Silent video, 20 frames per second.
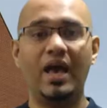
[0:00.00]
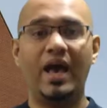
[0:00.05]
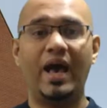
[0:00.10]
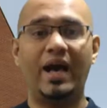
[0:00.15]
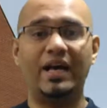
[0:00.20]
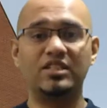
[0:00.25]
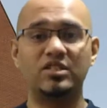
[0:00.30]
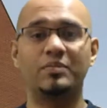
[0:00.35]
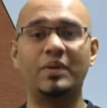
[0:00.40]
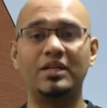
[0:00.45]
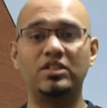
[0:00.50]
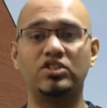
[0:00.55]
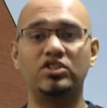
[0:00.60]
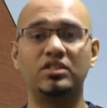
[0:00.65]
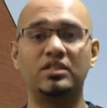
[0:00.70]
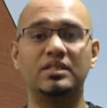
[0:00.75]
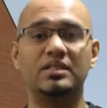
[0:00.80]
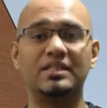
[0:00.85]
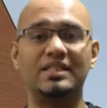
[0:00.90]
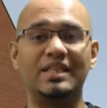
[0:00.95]
As
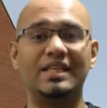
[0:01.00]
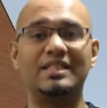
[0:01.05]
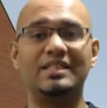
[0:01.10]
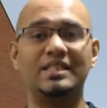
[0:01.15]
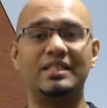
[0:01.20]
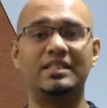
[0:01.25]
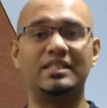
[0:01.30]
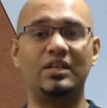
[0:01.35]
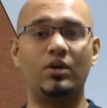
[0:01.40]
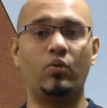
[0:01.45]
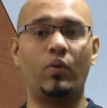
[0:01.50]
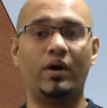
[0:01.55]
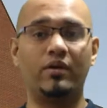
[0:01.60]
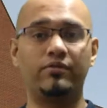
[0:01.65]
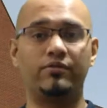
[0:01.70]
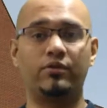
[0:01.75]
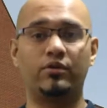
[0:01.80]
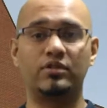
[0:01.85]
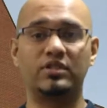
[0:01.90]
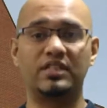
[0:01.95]
mentioned in CCC
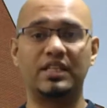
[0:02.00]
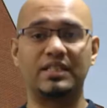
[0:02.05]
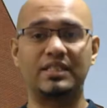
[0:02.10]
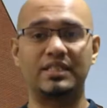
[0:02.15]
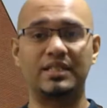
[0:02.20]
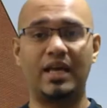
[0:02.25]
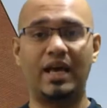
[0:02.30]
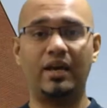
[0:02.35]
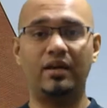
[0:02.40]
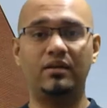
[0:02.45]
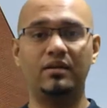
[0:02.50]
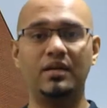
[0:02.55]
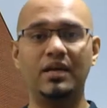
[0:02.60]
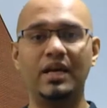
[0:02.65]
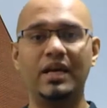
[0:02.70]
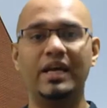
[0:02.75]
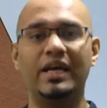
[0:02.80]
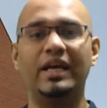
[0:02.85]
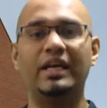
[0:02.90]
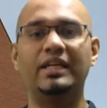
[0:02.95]
1469,
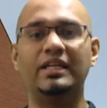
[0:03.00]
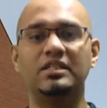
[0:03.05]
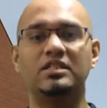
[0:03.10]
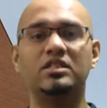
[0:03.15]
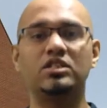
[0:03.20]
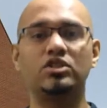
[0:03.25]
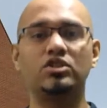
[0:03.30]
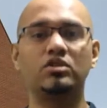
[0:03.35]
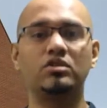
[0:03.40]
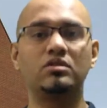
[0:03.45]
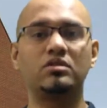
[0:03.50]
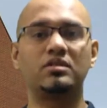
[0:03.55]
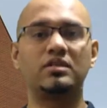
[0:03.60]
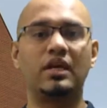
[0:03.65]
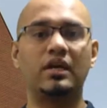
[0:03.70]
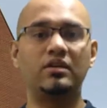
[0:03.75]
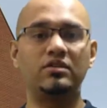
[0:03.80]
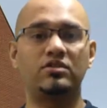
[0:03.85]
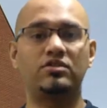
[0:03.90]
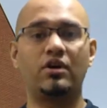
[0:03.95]
in addition to
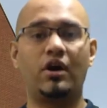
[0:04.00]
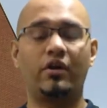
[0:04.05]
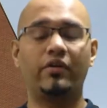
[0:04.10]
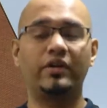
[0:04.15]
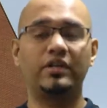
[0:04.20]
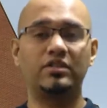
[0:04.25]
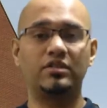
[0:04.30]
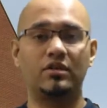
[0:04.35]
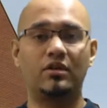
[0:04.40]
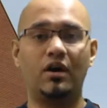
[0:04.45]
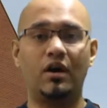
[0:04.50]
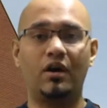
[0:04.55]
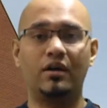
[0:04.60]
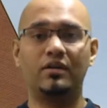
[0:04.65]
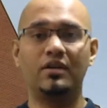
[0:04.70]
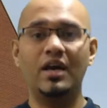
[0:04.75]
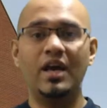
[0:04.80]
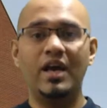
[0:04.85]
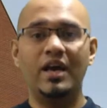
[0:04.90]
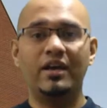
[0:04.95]
saying sorry to God,
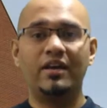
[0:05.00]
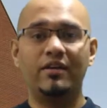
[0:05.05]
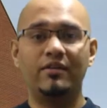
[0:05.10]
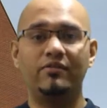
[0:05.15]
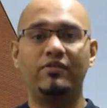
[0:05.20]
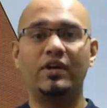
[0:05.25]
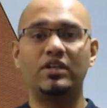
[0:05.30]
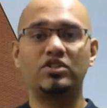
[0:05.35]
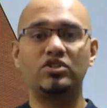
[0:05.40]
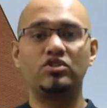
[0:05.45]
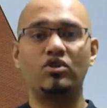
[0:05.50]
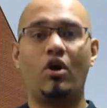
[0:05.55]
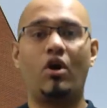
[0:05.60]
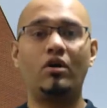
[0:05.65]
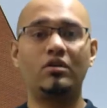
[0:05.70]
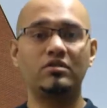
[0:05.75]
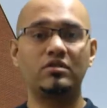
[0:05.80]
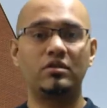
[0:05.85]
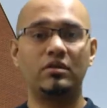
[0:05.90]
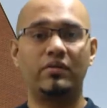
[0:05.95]
confession
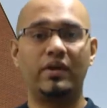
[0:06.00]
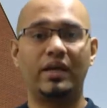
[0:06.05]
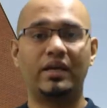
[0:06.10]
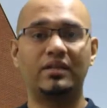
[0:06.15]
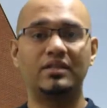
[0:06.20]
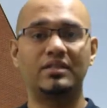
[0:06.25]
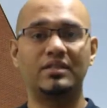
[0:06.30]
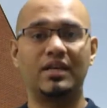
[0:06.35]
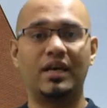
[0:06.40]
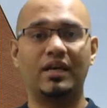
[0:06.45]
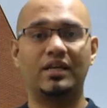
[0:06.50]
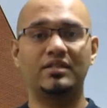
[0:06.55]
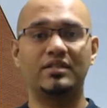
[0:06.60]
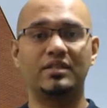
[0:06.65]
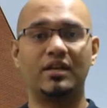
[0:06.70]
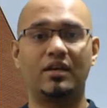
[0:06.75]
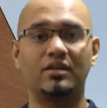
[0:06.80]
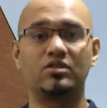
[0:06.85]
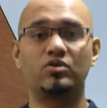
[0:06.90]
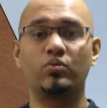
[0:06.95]
also reconciles
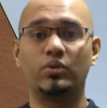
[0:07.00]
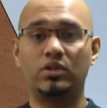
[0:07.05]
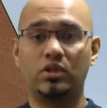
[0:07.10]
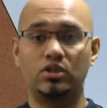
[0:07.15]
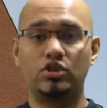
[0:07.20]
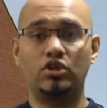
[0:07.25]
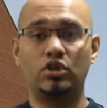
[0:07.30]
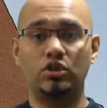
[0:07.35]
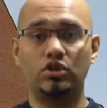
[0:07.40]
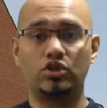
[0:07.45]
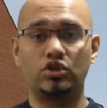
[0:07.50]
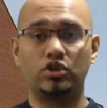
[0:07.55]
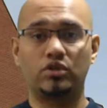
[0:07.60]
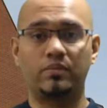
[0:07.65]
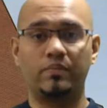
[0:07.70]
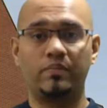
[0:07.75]
us with the church.